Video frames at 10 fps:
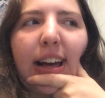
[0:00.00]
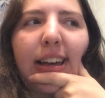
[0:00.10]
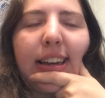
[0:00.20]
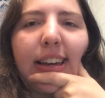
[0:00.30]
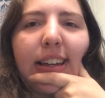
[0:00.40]

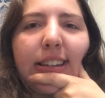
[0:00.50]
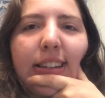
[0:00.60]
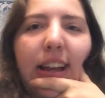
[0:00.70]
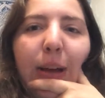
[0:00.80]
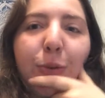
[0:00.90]
I
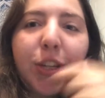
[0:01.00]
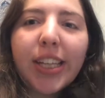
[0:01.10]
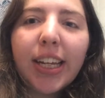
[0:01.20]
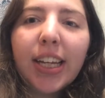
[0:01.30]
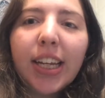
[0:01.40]
guess I'm
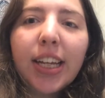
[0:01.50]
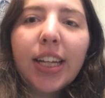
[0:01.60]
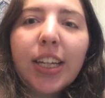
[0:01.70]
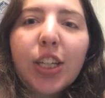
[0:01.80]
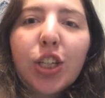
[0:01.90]
just
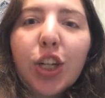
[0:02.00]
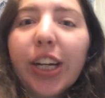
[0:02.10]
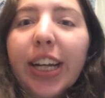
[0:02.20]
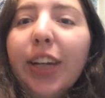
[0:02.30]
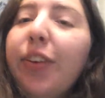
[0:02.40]
gonna
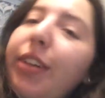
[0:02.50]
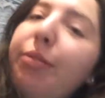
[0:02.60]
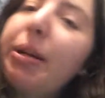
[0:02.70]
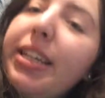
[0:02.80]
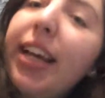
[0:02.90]
start getting ready
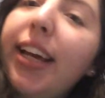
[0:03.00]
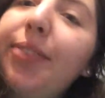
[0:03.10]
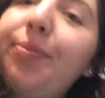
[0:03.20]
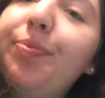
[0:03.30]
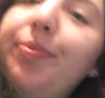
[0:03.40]
for my
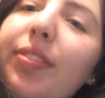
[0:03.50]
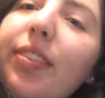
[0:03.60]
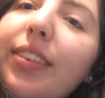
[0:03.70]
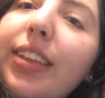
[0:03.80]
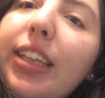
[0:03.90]
day,
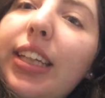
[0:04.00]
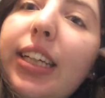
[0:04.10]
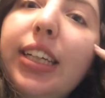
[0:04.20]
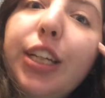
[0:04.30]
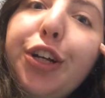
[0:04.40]

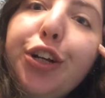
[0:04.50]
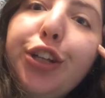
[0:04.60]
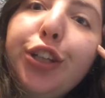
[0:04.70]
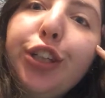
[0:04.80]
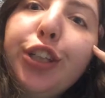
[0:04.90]
and
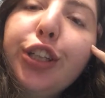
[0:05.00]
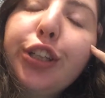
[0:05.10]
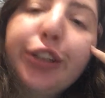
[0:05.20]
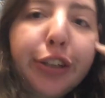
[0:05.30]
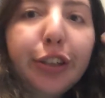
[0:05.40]
I'll
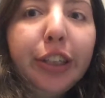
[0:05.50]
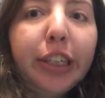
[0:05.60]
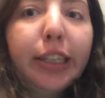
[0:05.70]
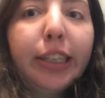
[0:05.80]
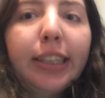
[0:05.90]
talk to you
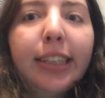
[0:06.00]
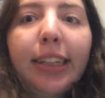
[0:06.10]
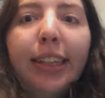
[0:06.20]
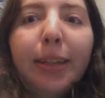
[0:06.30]
guys in